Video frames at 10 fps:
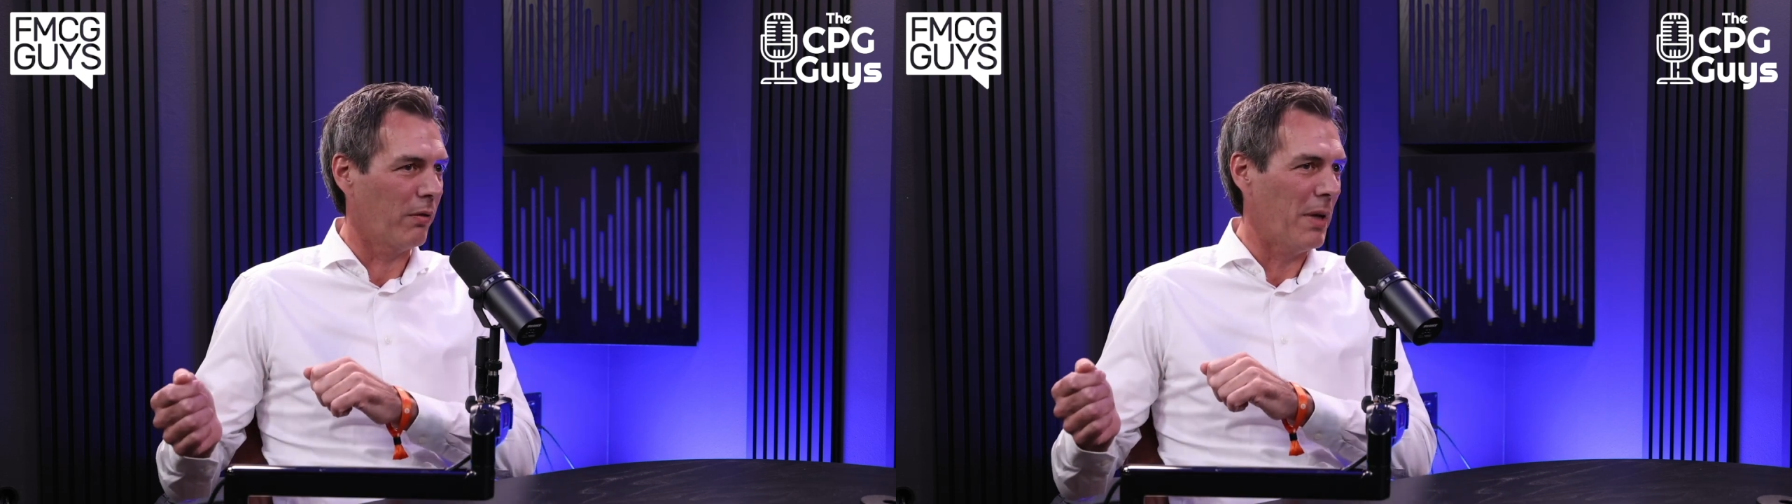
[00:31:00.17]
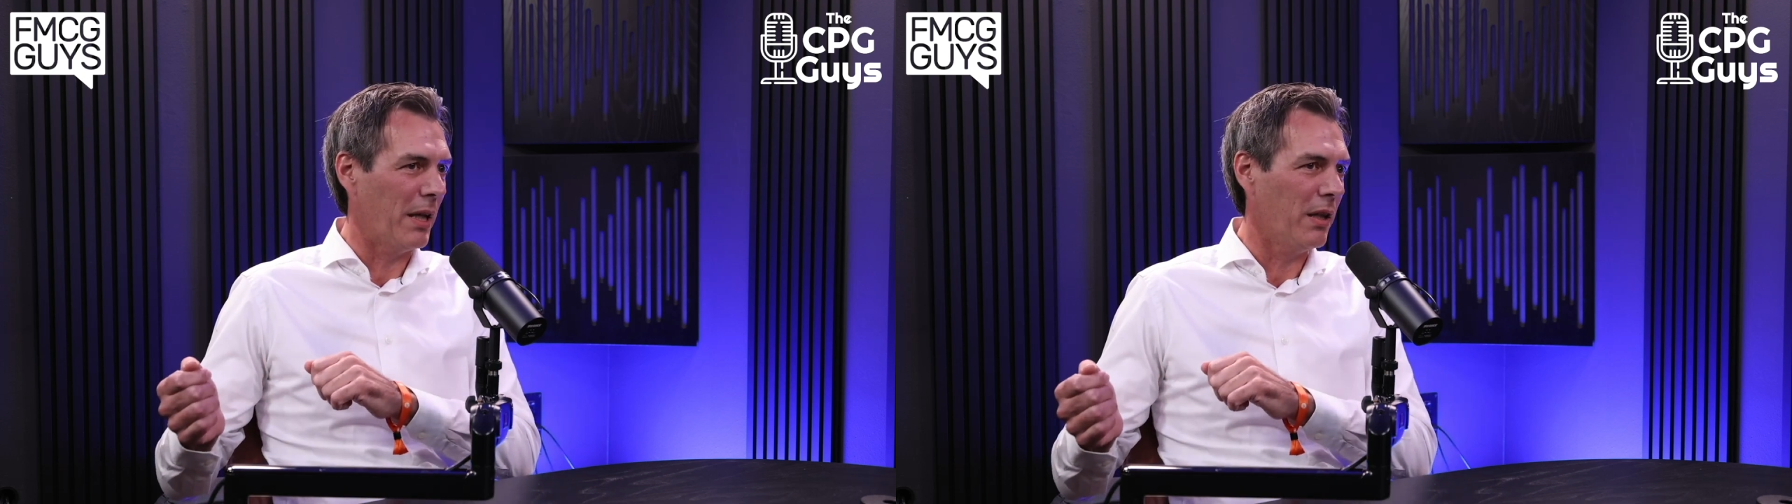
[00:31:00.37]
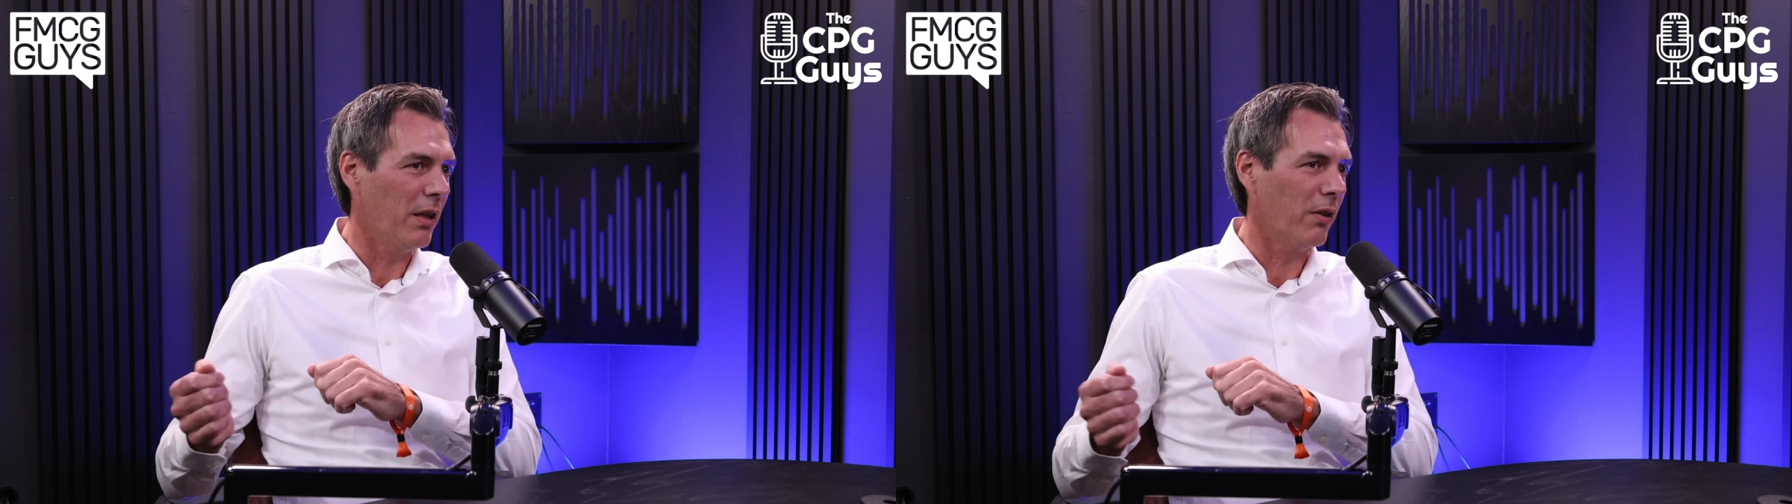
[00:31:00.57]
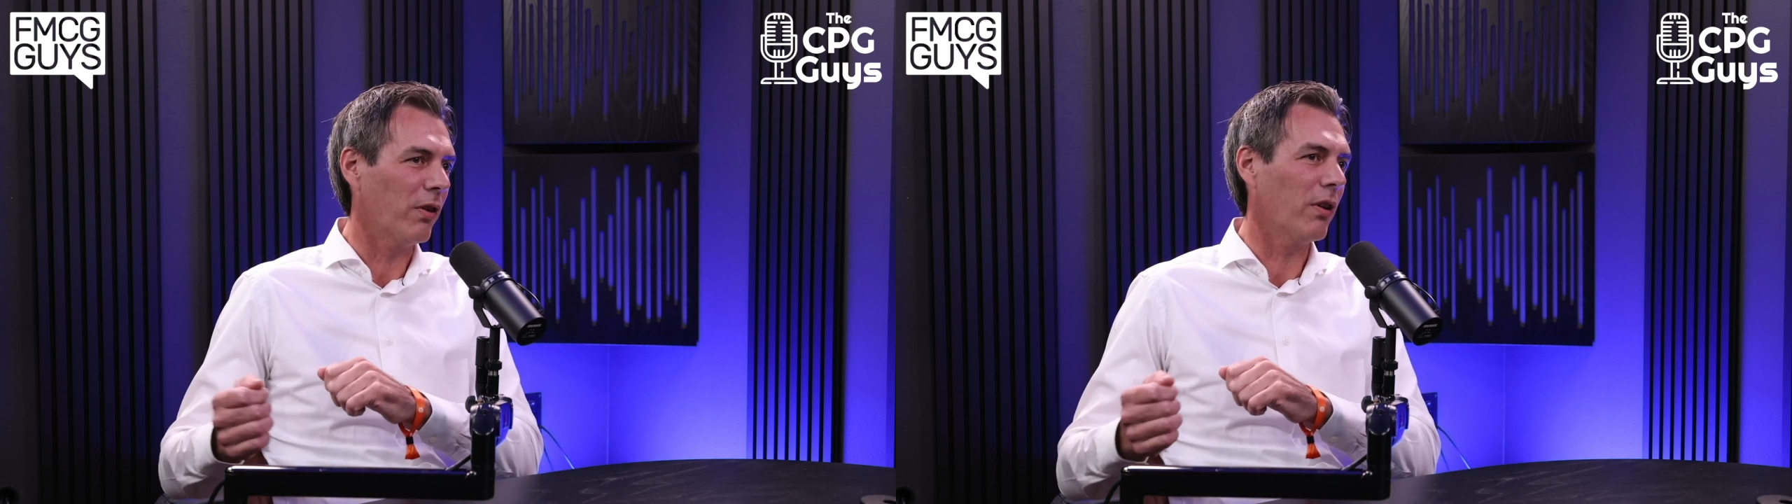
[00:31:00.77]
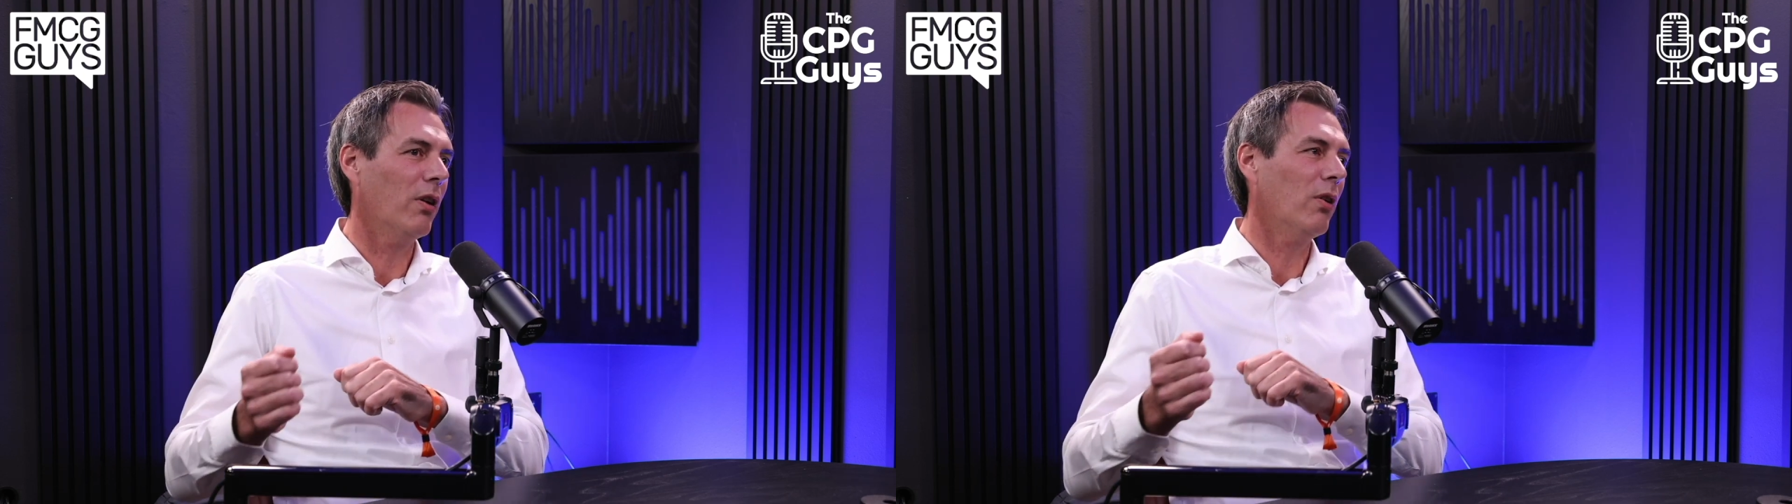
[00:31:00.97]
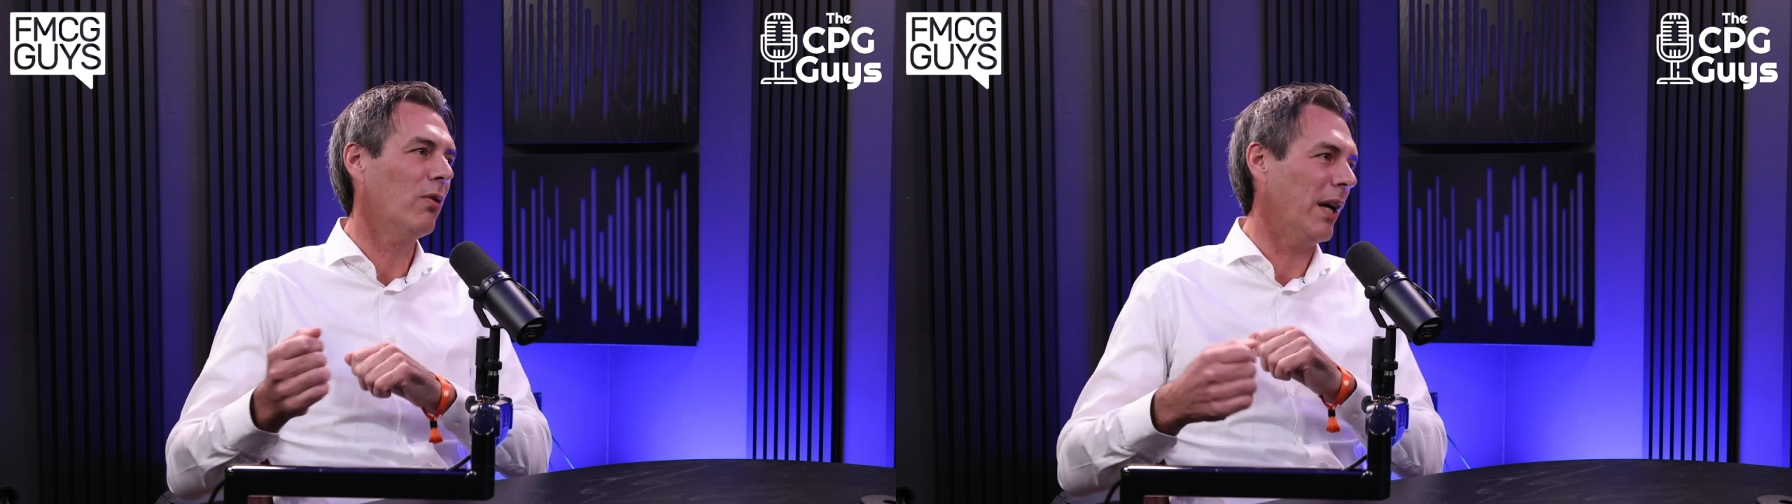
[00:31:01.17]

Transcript: many years ago